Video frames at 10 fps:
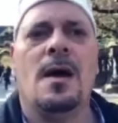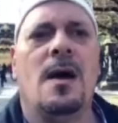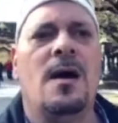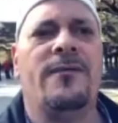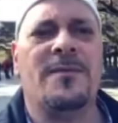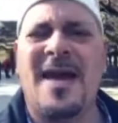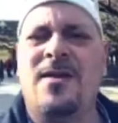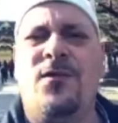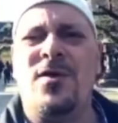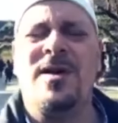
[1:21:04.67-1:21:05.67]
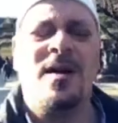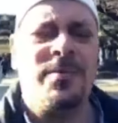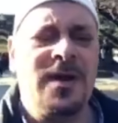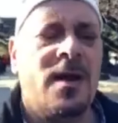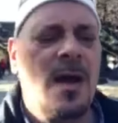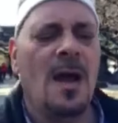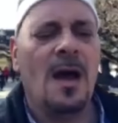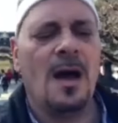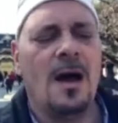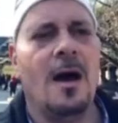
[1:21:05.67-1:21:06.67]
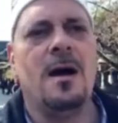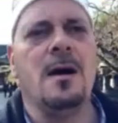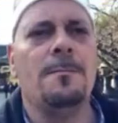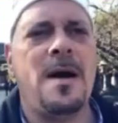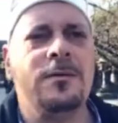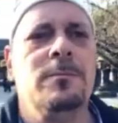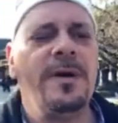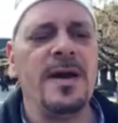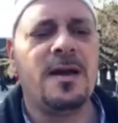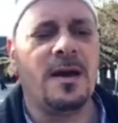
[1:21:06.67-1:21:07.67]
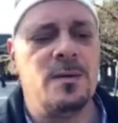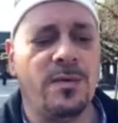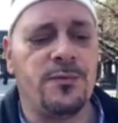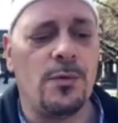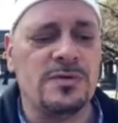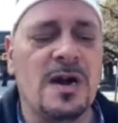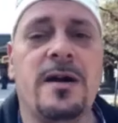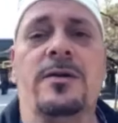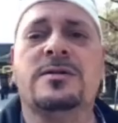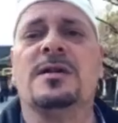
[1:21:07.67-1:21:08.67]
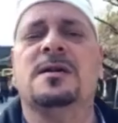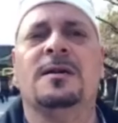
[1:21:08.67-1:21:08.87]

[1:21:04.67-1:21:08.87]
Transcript: from Californian company, mountain bike with road tires.